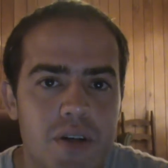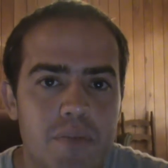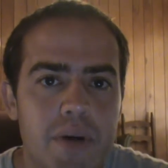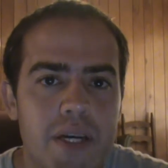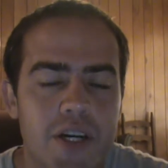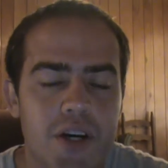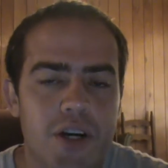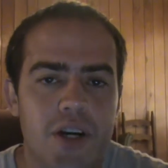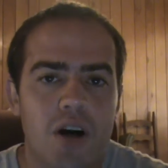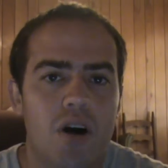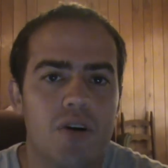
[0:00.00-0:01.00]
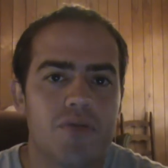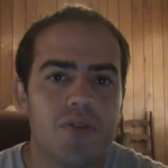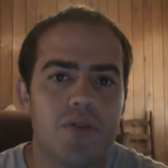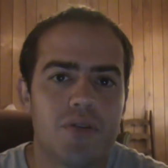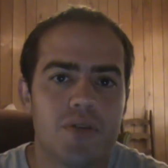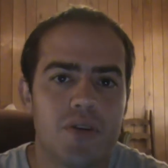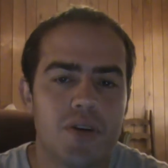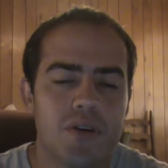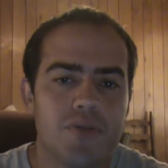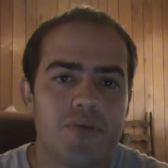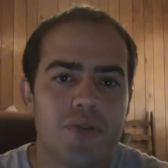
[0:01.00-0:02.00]
being cut off
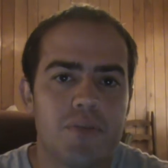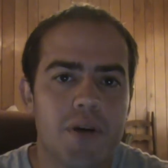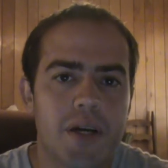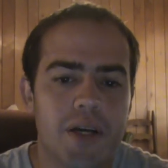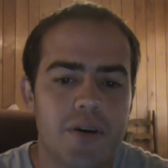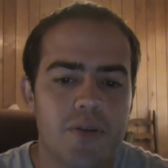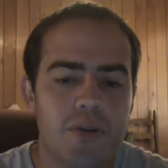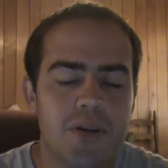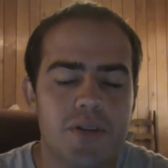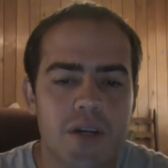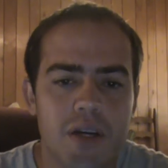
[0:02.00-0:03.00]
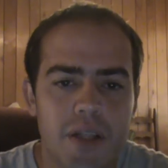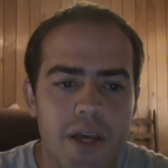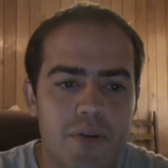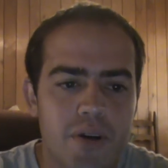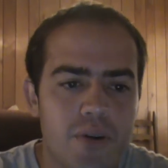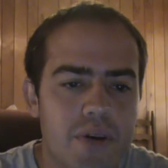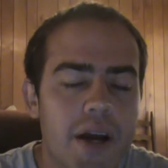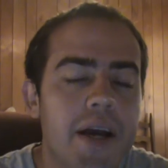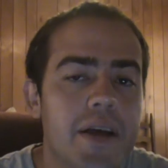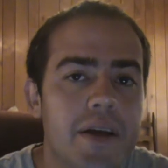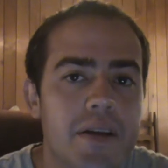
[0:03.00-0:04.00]
from, in other words, they were
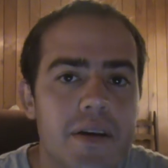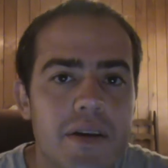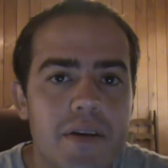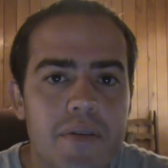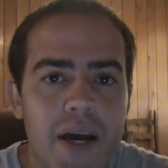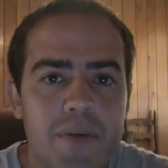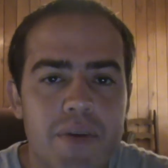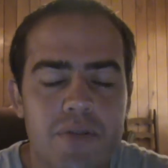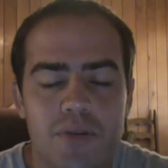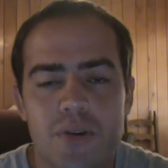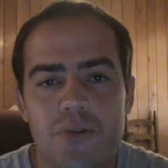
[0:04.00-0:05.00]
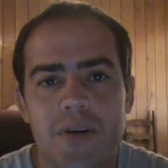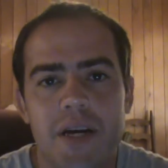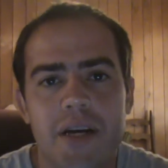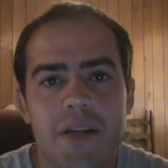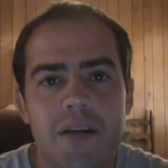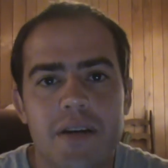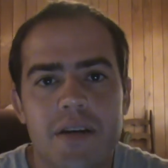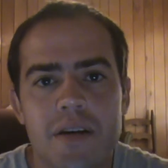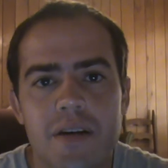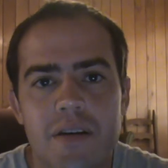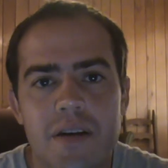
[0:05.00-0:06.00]
created, Adam and Eve were created
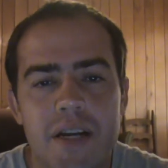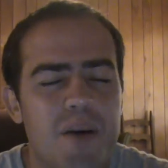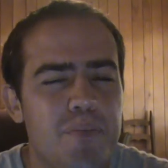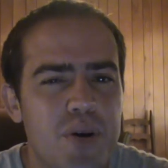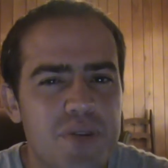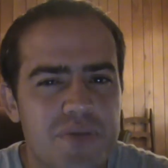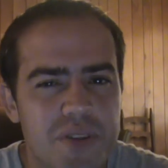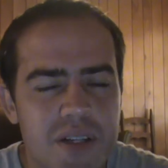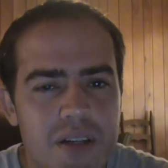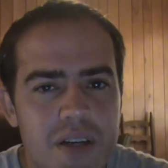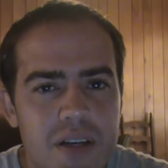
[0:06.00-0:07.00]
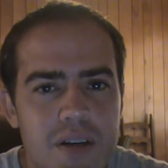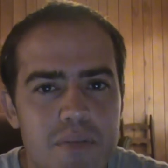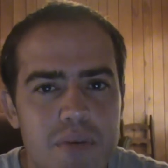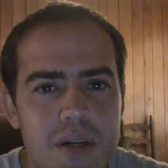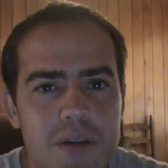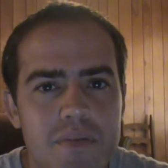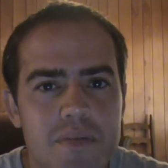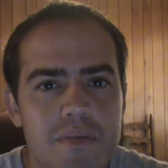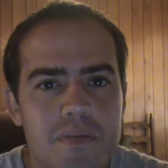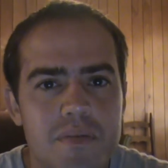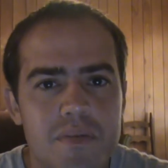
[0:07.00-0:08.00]
not perfect, but
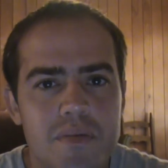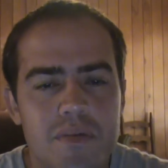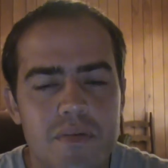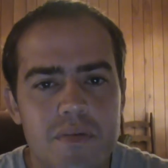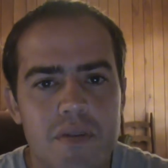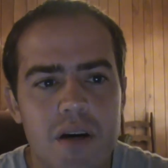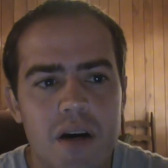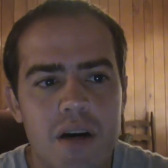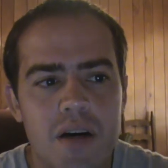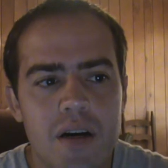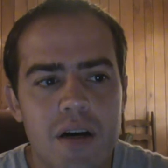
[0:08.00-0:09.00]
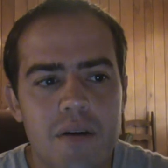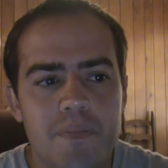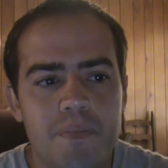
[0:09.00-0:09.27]
on